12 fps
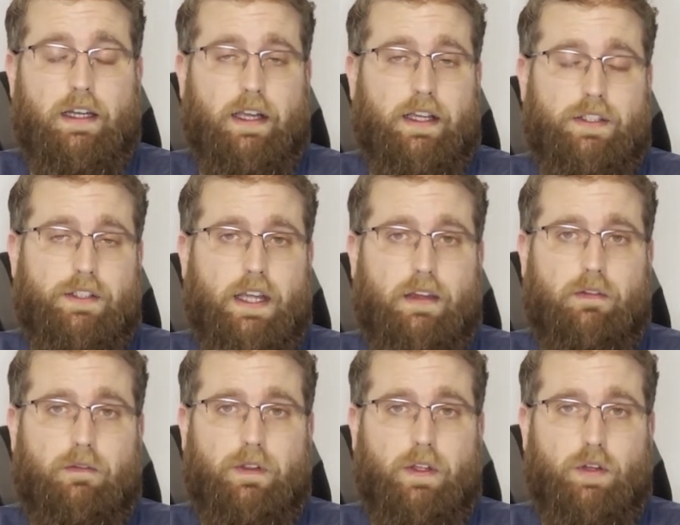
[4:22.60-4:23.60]
I just
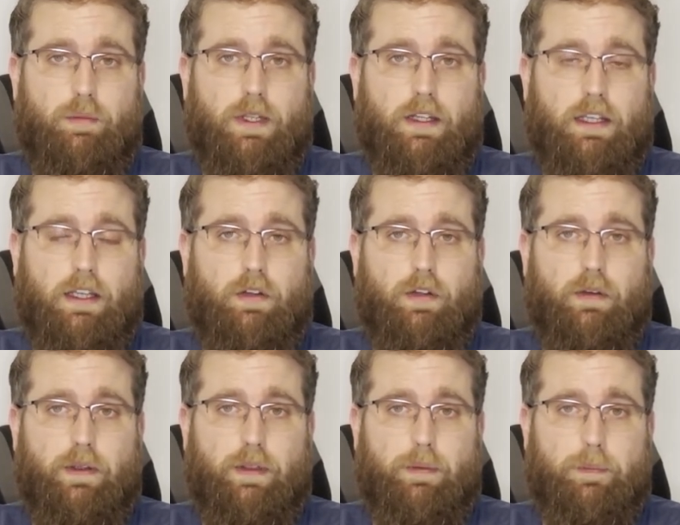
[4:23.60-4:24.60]
haven't found them on the
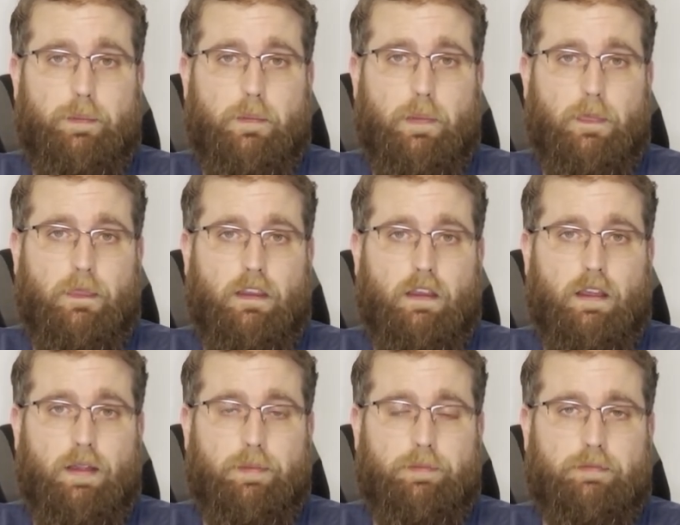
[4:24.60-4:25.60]
algorithm.
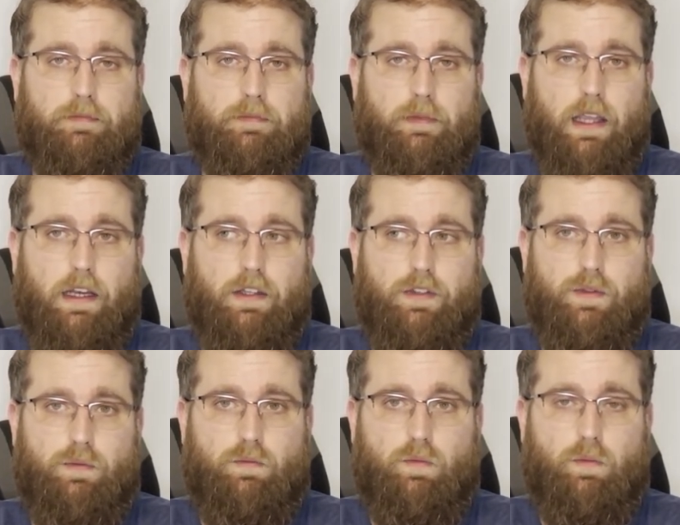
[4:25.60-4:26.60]
And
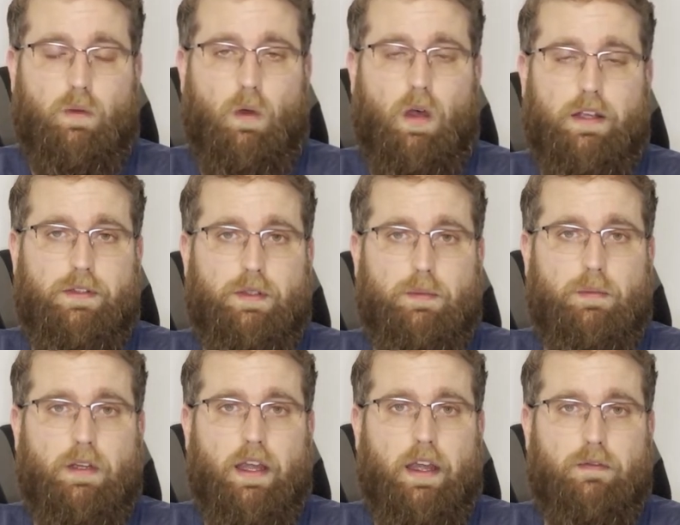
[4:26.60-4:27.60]
it's awesome
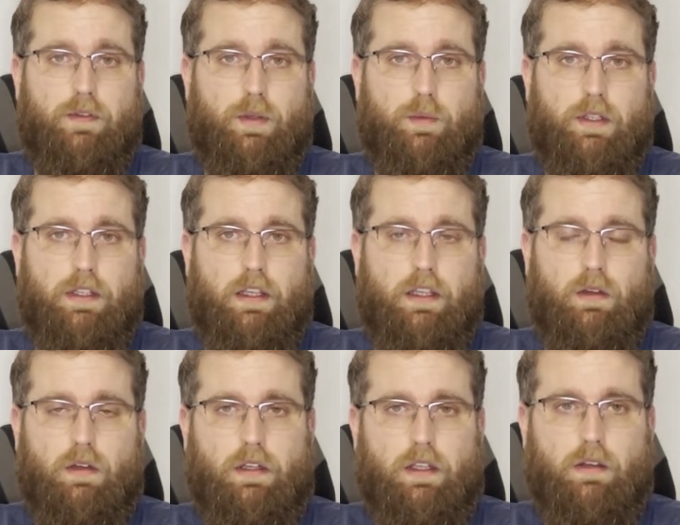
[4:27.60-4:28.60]
to have someone tell you
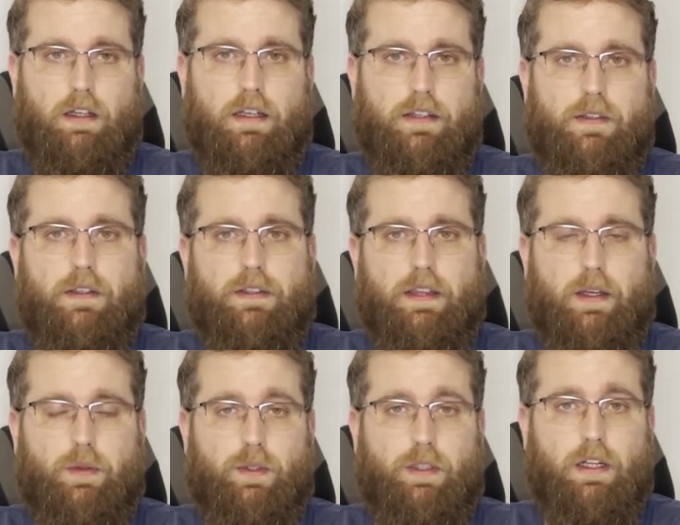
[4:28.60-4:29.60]
all you need is this
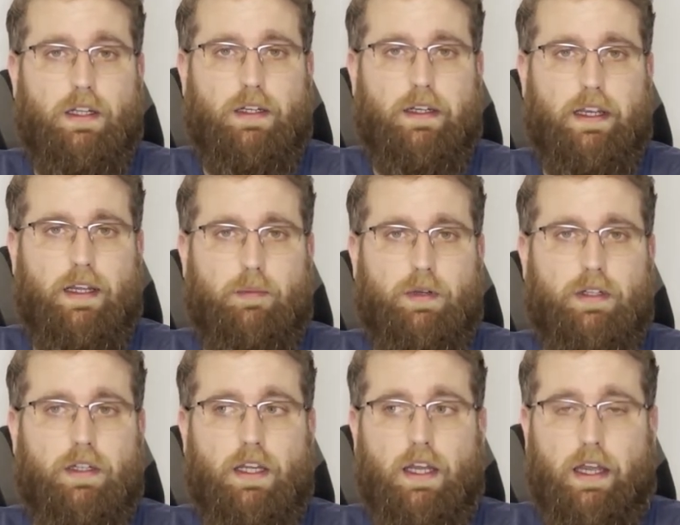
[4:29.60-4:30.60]
$1,000 camera
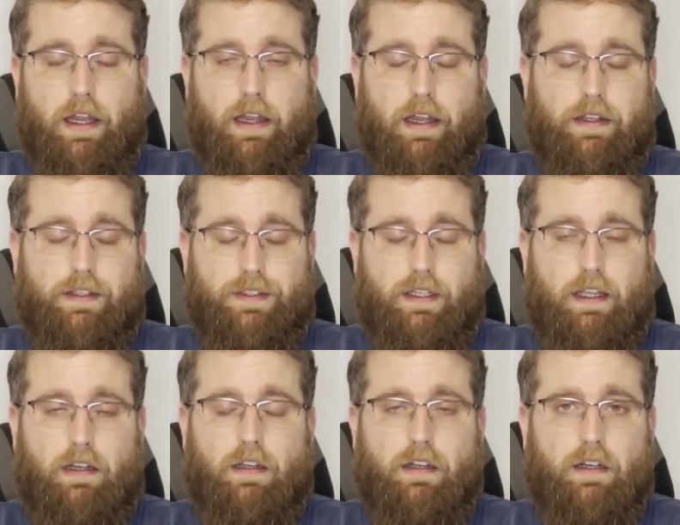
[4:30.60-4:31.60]
and this
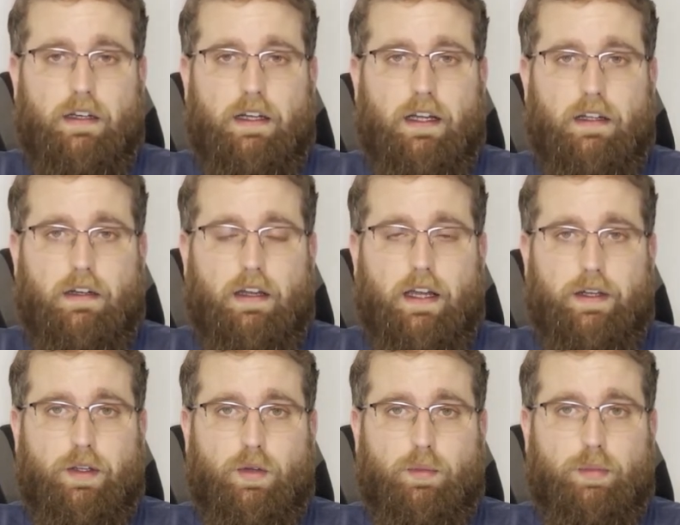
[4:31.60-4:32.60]
$900
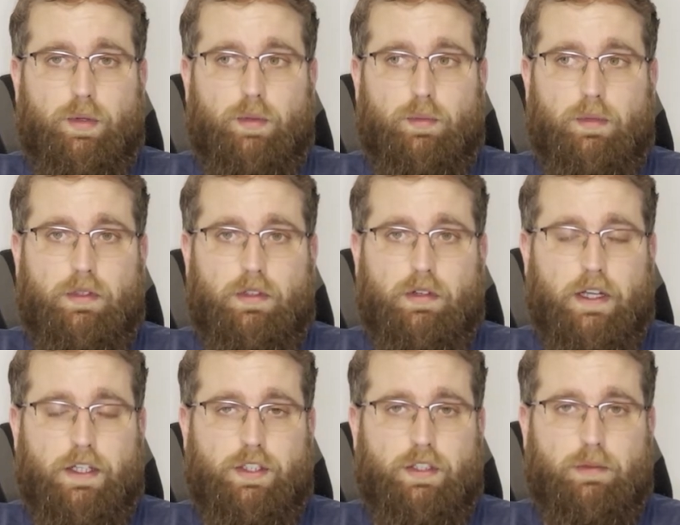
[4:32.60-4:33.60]
audio boom
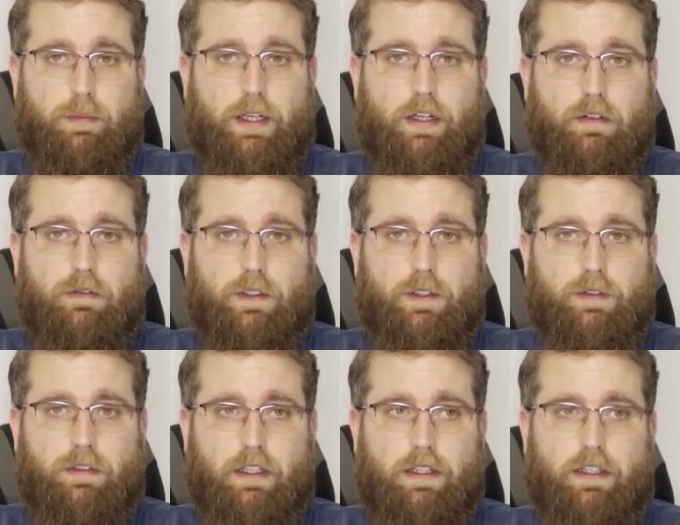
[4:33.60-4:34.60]
directional
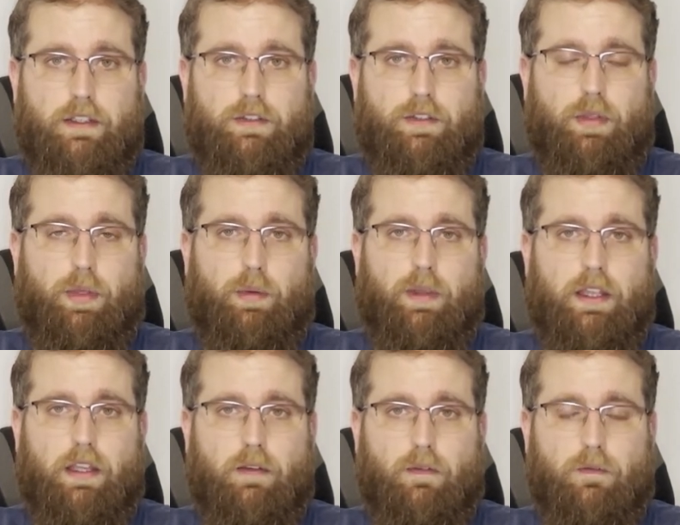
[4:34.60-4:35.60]
microphone and these
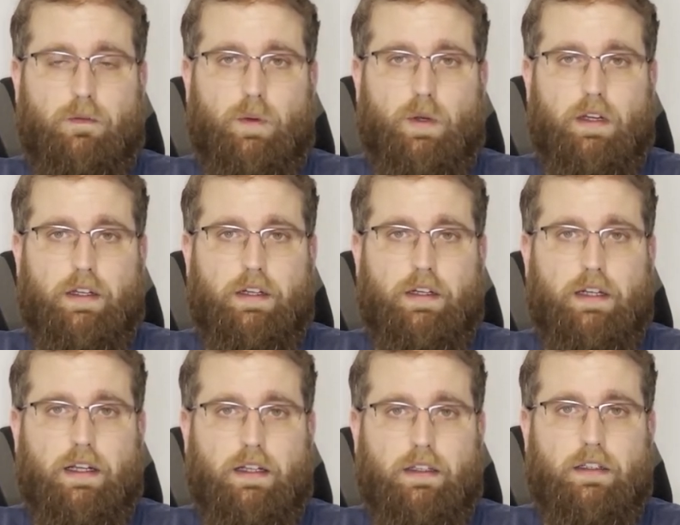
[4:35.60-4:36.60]

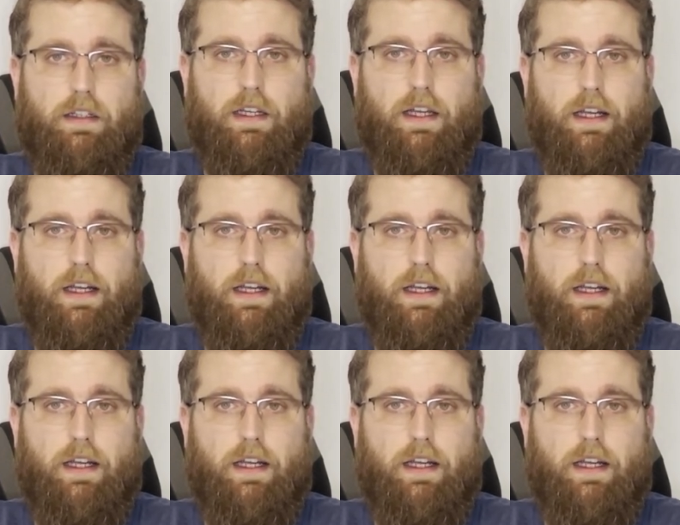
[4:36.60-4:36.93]
$400